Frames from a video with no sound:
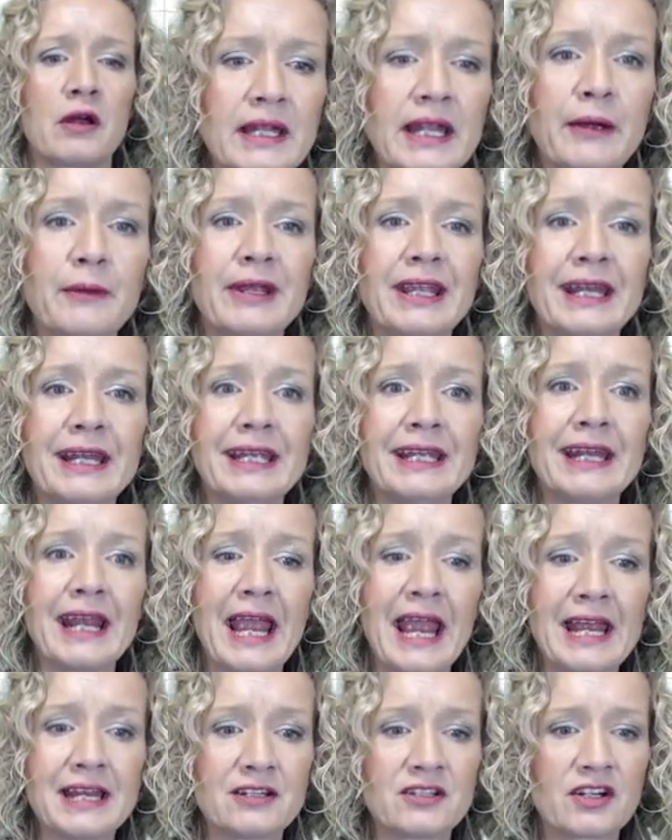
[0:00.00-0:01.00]
Now we can
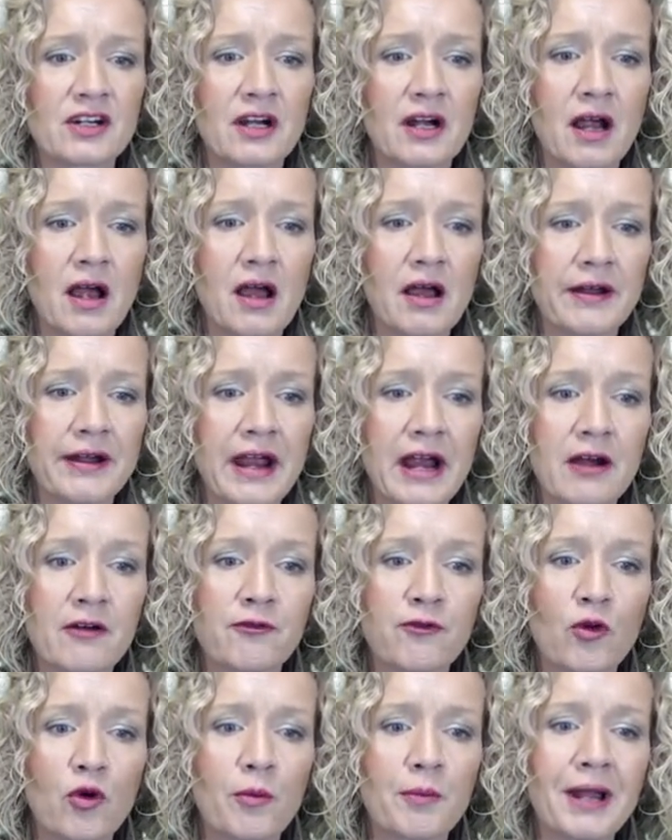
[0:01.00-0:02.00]
hit enter on our
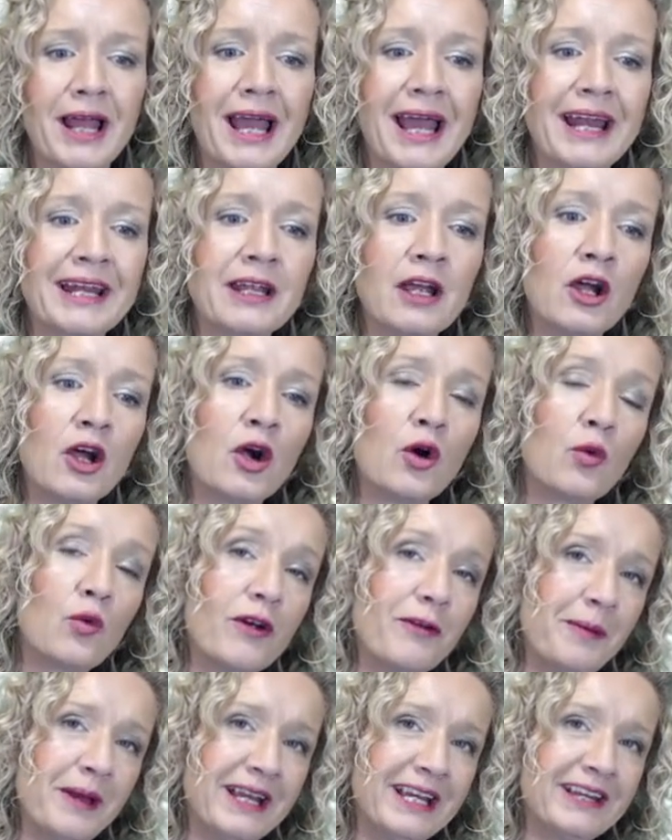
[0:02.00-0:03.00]
formula, and
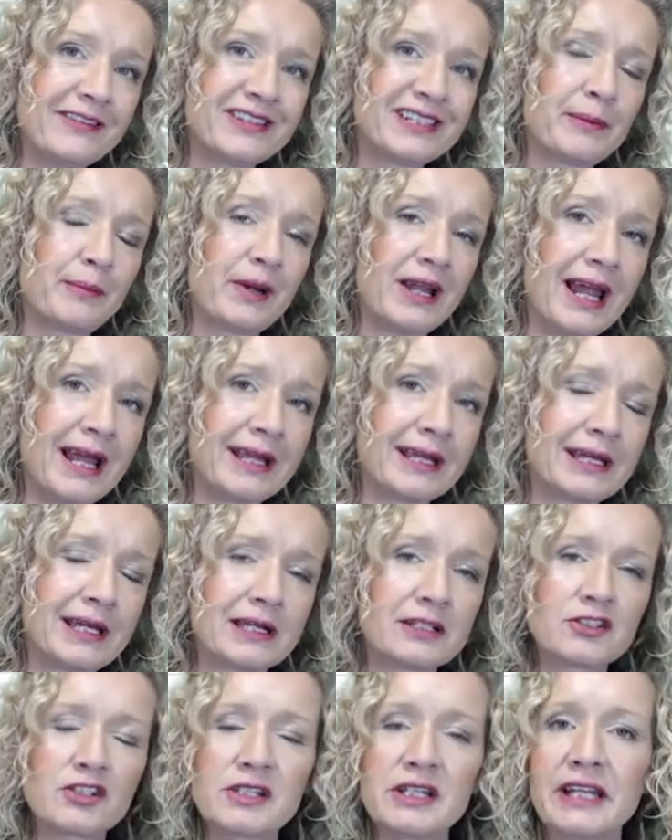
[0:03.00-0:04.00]
we've been given a blank.
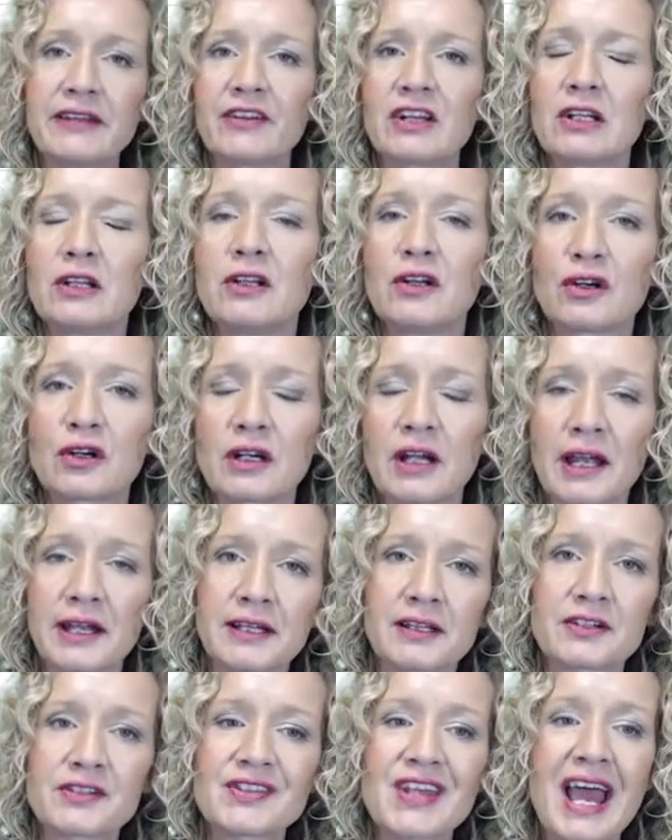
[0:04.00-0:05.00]
It doesn't even look
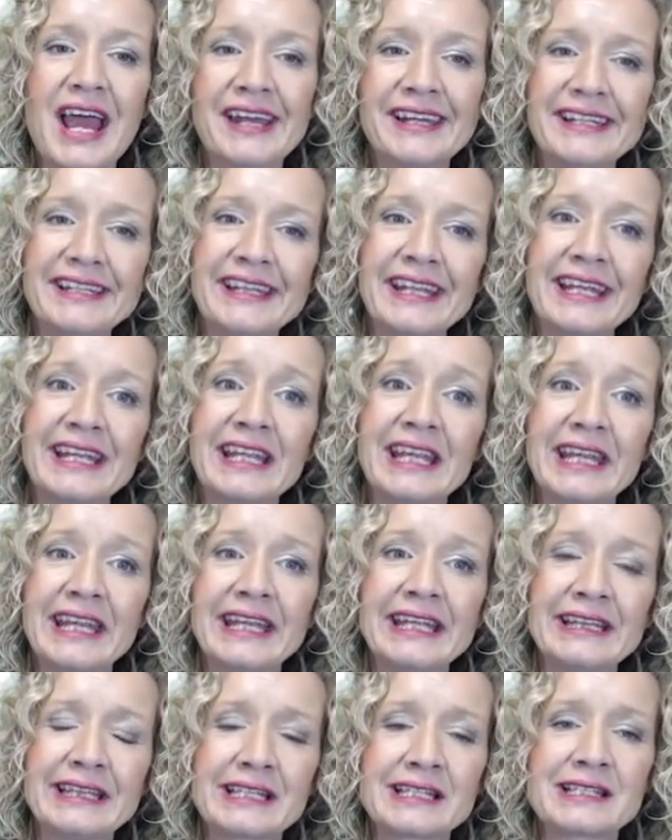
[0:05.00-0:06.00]
like there's anything
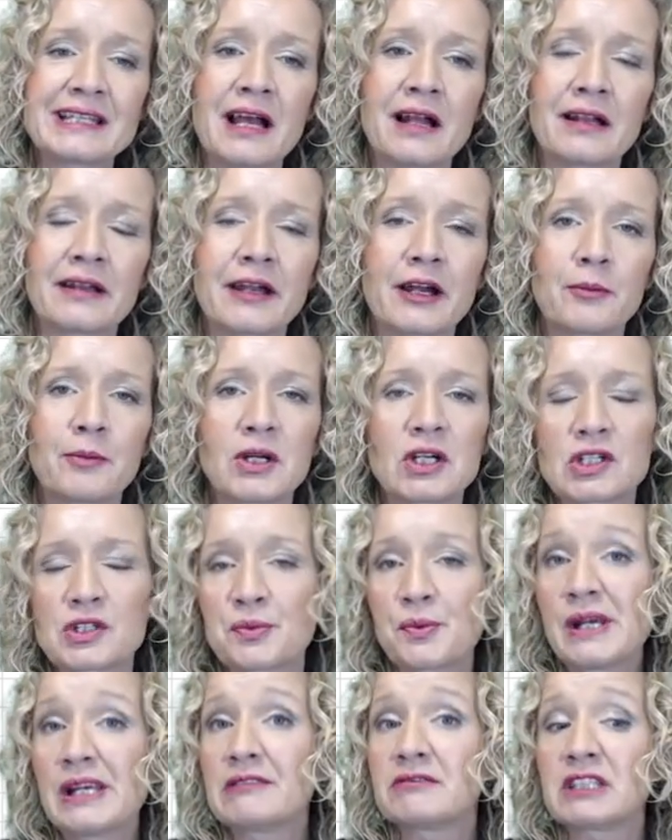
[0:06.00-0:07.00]
in the cell there
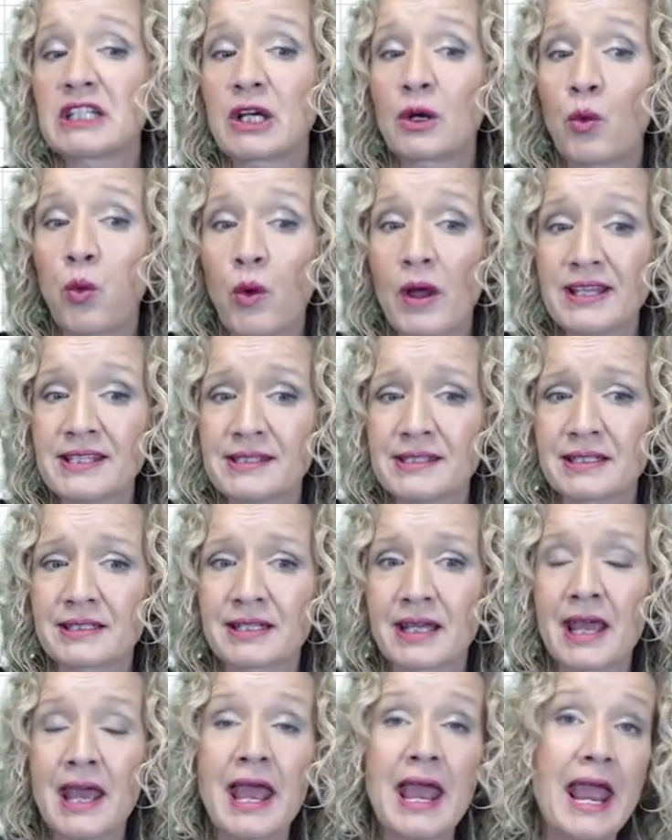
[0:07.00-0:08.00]
because we
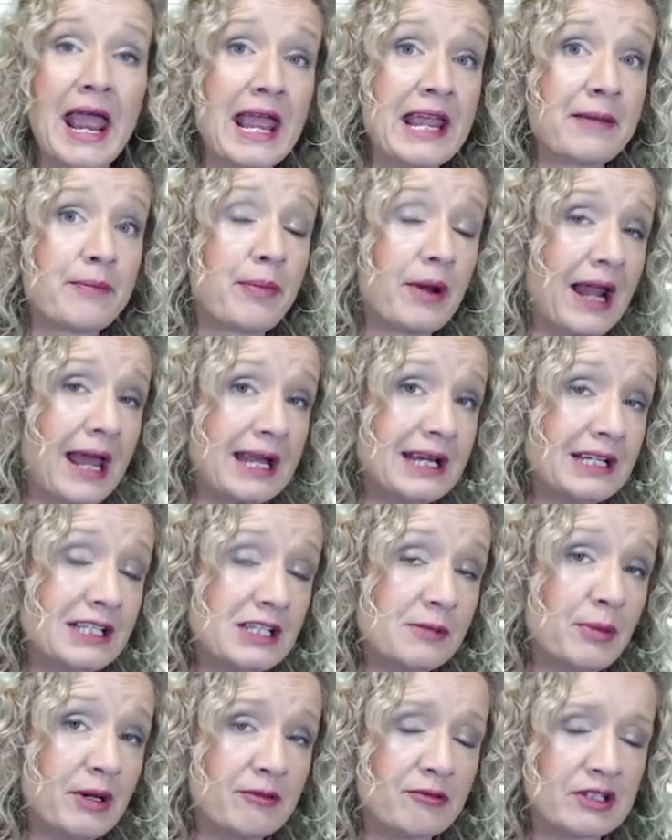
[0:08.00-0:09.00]
requested a blank
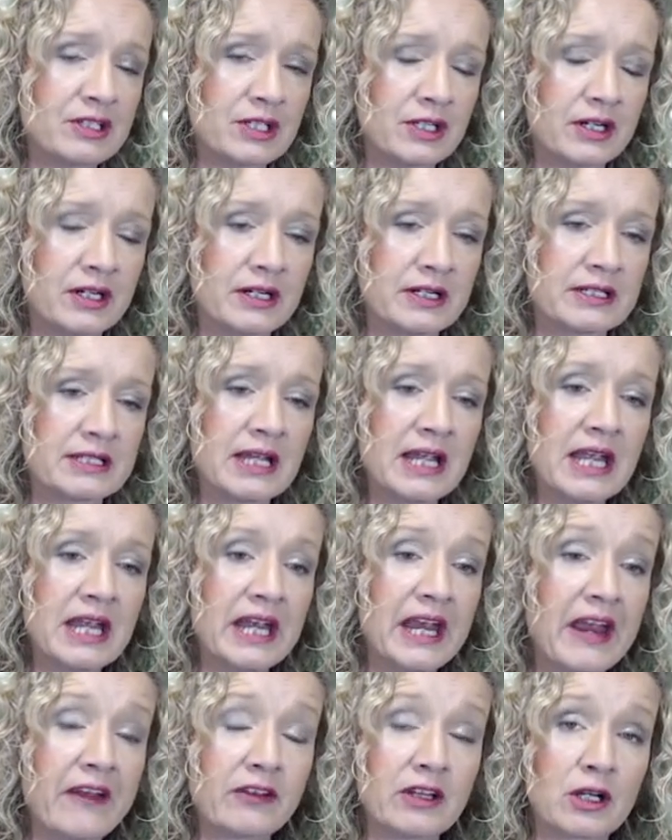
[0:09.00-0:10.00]
to be returned
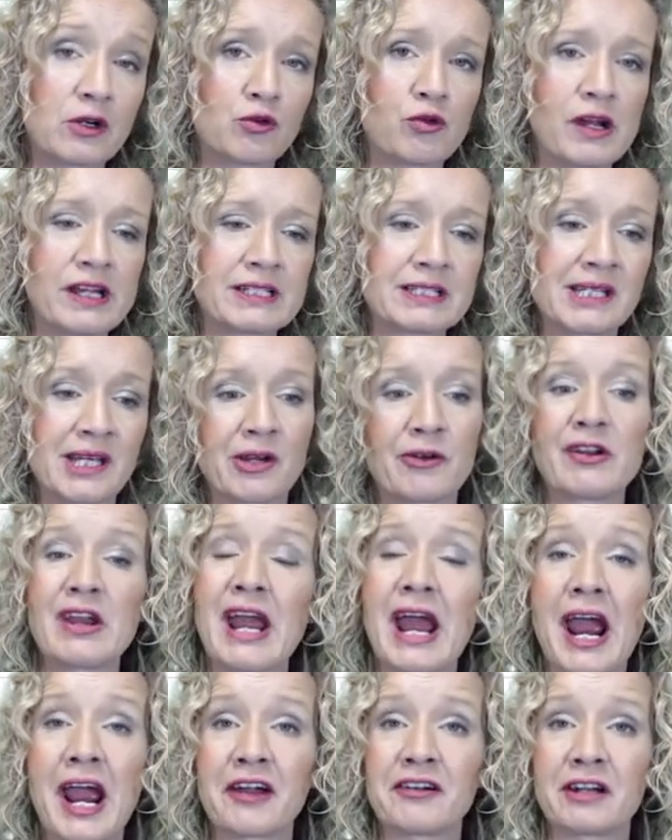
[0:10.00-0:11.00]
if the
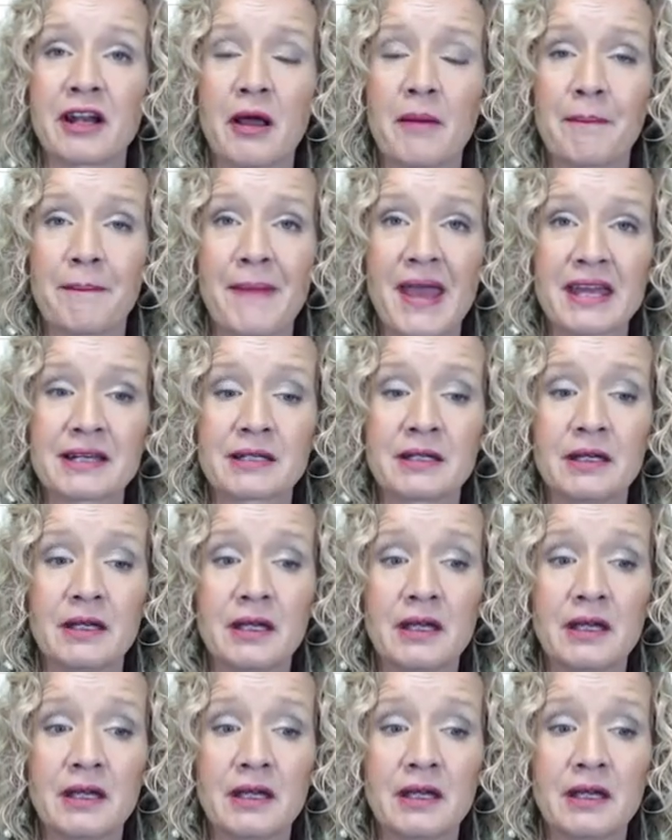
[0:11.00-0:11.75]
criteria are not met.